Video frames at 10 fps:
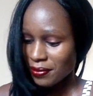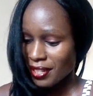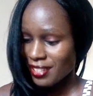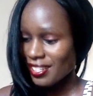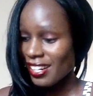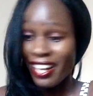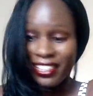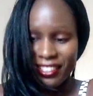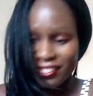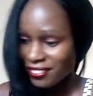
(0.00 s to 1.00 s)
as a
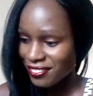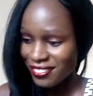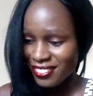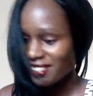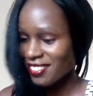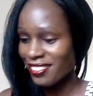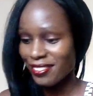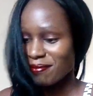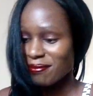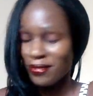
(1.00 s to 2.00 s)
liar, as a
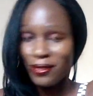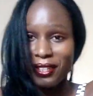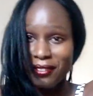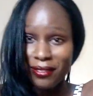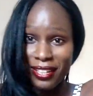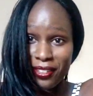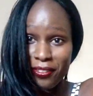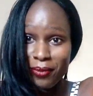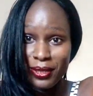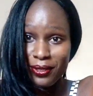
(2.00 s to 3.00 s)
whatever kind of
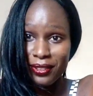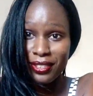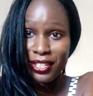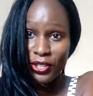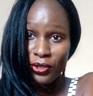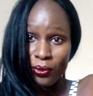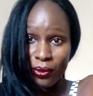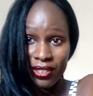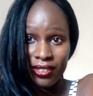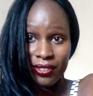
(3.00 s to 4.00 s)
person you
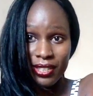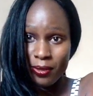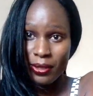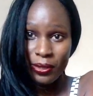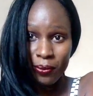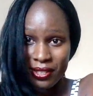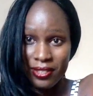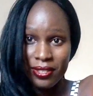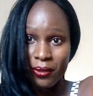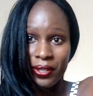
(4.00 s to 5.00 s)
were, raised by your parents
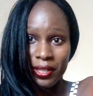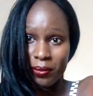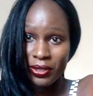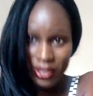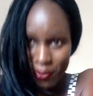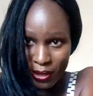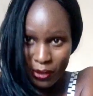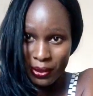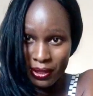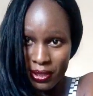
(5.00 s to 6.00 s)
the way you had been raised by your
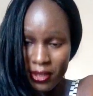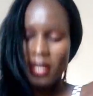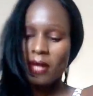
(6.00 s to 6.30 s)
parents.